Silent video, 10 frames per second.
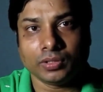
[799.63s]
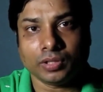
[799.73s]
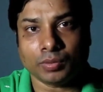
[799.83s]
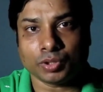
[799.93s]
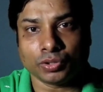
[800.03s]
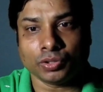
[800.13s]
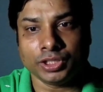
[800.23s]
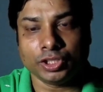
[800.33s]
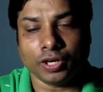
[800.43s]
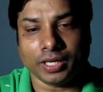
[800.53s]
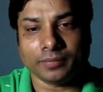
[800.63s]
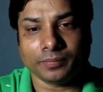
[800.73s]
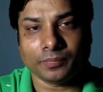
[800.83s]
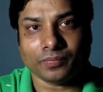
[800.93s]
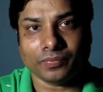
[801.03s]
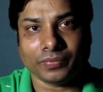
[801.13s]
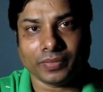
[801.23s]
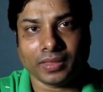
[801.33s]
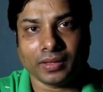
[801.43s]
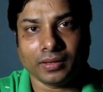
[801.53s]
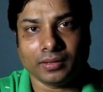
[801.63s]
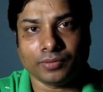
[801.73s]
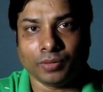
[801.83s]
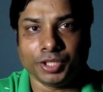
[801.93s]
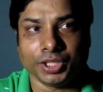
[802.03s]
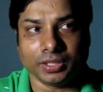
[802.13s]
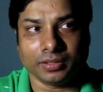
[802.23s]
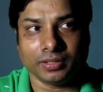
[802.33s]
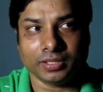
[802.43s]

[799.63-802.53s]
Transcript: of Satyajit Roy from here.